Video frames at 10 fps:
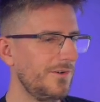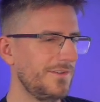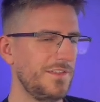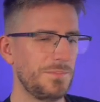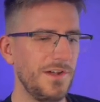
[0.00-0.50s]

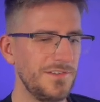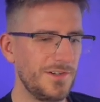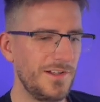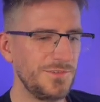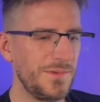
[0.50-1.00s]
Look, there's pros
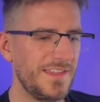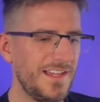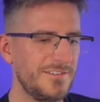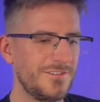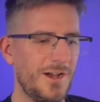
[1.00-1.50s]
and cons with
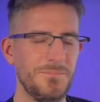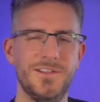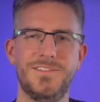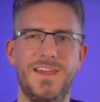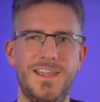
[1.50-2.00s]
each. I'm
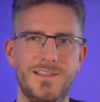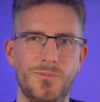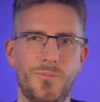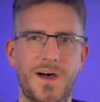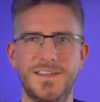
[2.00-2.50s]
not
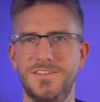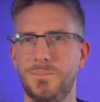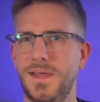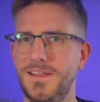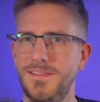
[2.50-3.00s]
saying one is
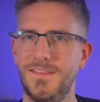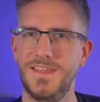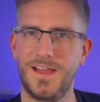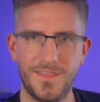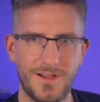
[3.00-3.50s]
better than
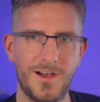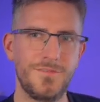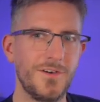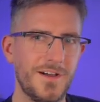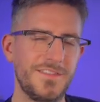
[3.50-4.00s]
the other. I
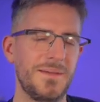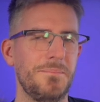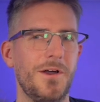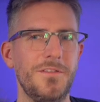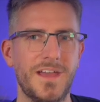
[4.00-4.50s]
feel like they
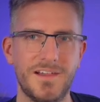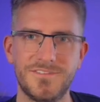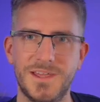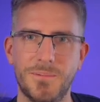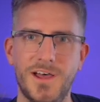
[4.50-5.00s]
both
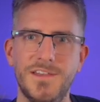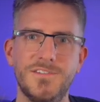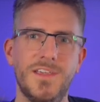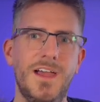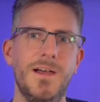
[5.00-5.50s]
have their
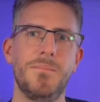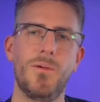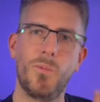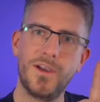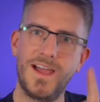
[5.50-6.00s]
place.
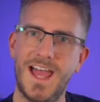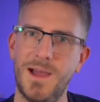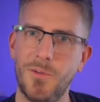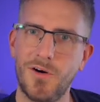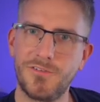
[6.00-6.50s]
But what I
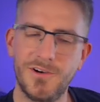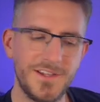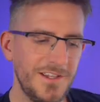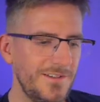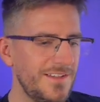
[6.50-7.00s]
am
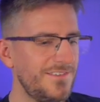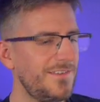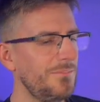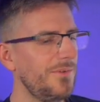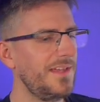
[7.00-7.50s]
offering you is
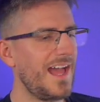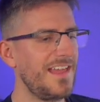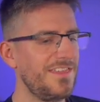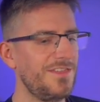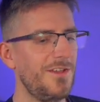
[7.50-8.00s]
simply
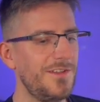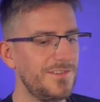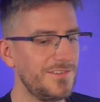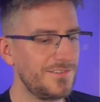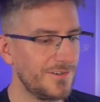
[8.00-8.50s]
a
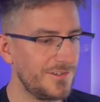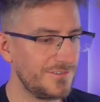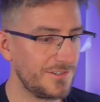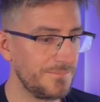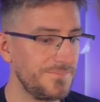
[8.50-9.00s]
third
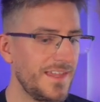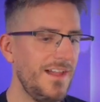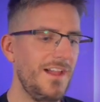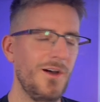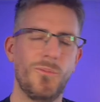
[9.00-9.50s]
solution.
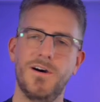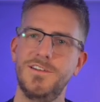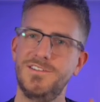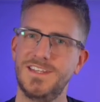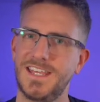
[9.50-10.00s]
Why
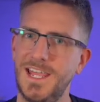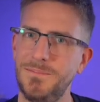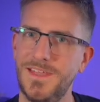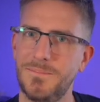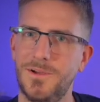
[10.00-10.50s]
don't you
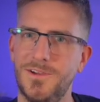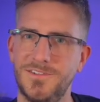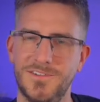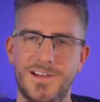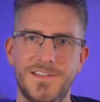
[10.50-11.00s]
keep that
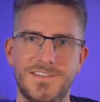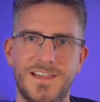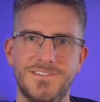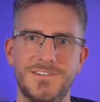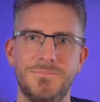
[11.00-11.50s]

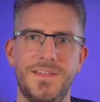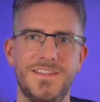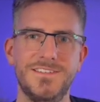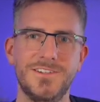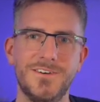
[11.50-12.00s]
personalization, but
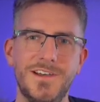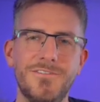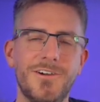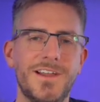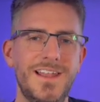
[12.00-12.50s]
then
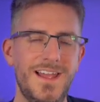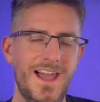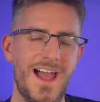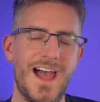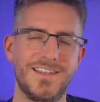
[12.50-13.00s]
deliver it
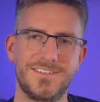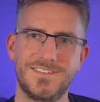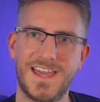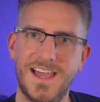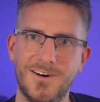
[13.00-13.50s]
at a
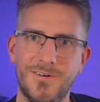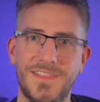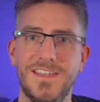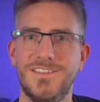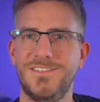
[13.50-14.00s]
scale
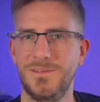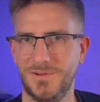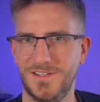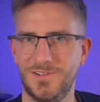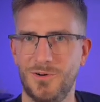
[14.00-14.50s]
that is
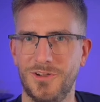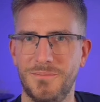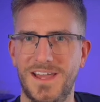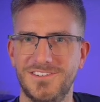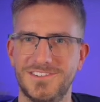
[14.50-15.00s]
similar to
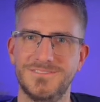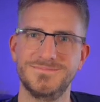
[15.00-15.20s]
automation?